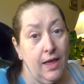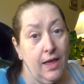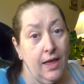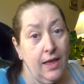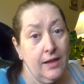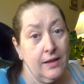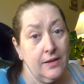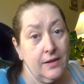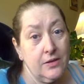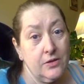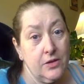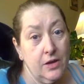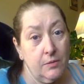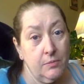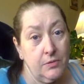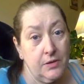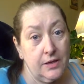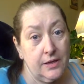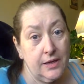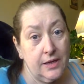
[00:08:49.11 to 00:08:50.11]
and then
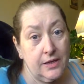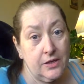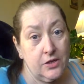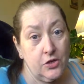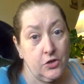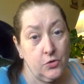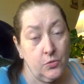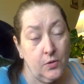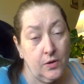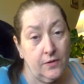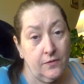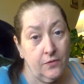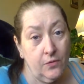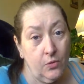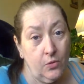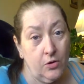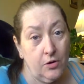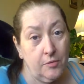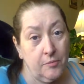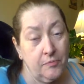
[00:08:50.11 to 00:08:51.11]
doubling it to
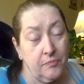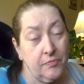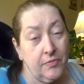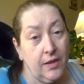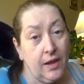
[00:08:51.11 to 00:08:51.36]
24,